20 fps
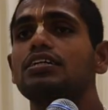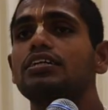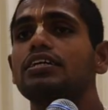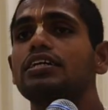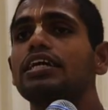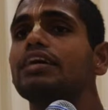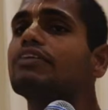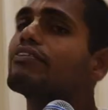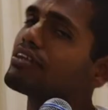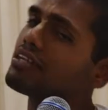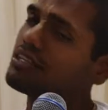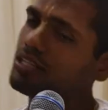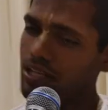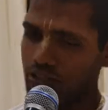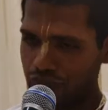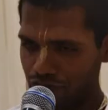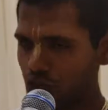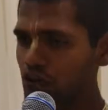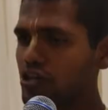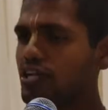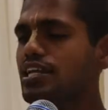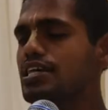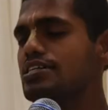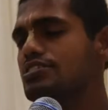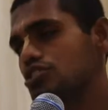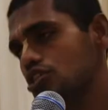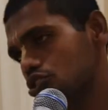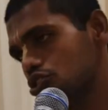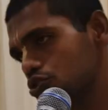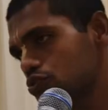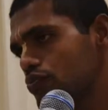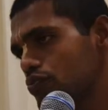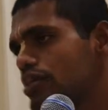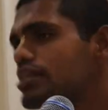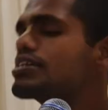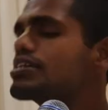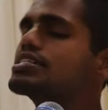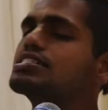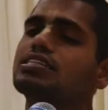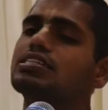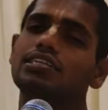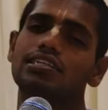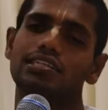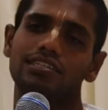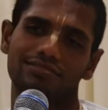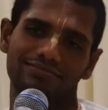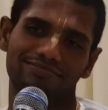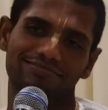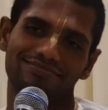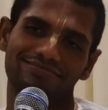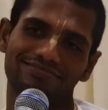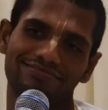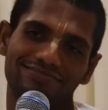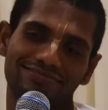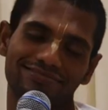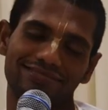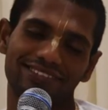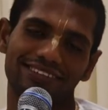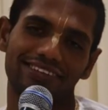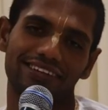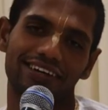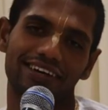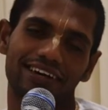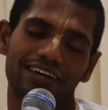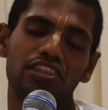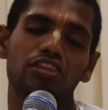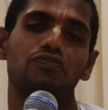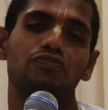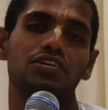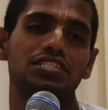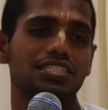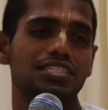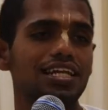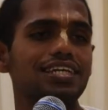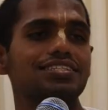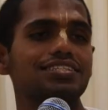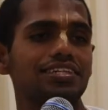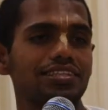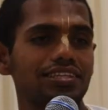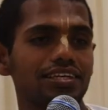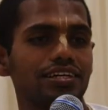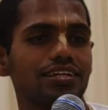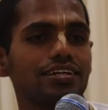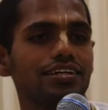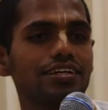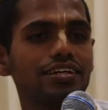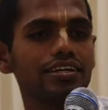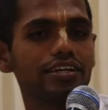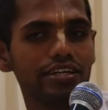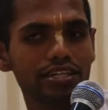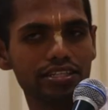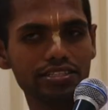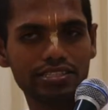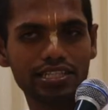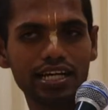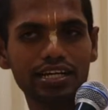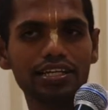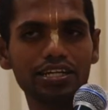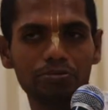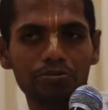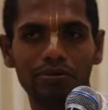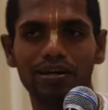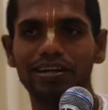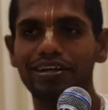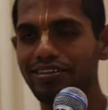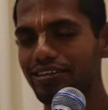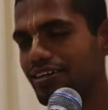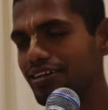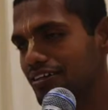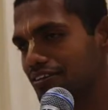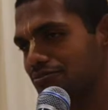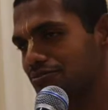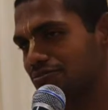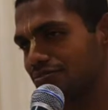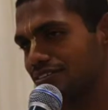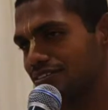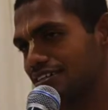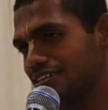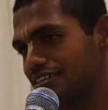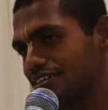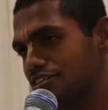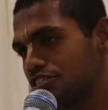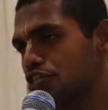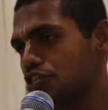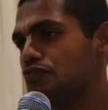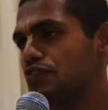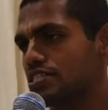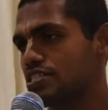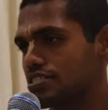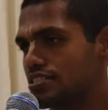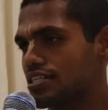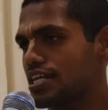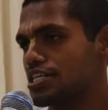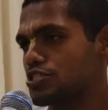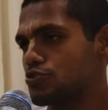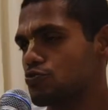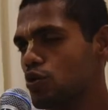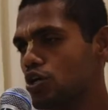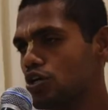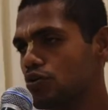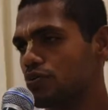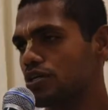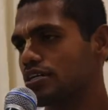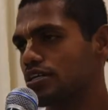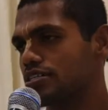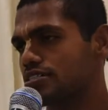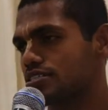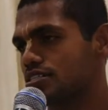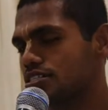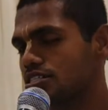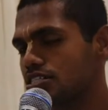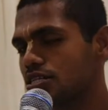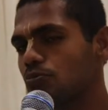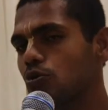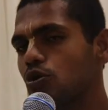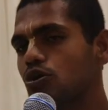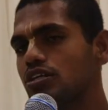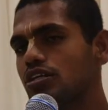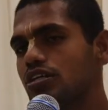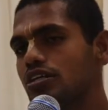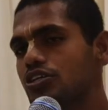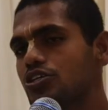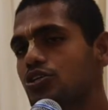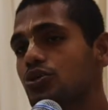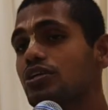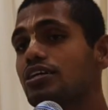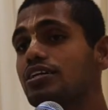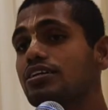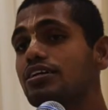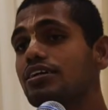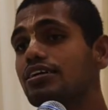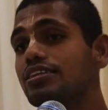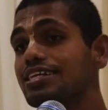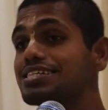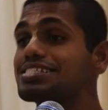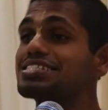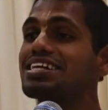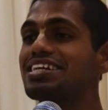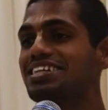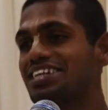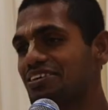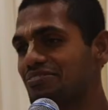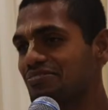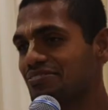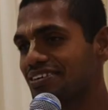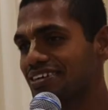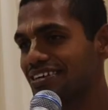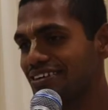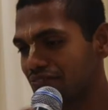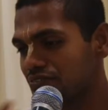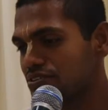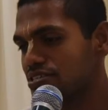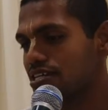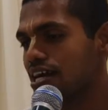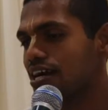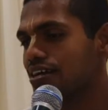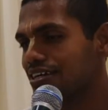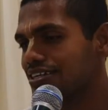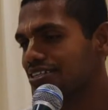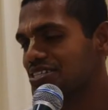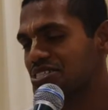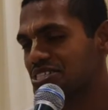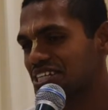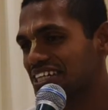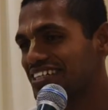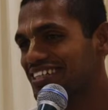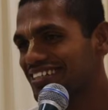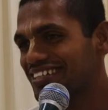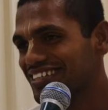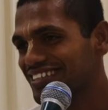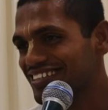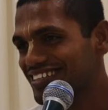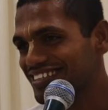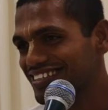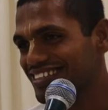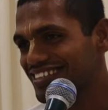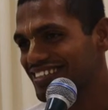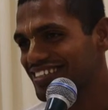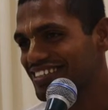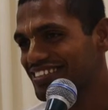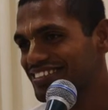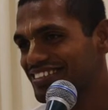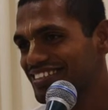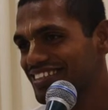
Even in the FOE class also, very recently, in the first class, I think, starting in Marathahalli, The first class what we had discussed about during Dasara time, we started this center. Mm-hmm.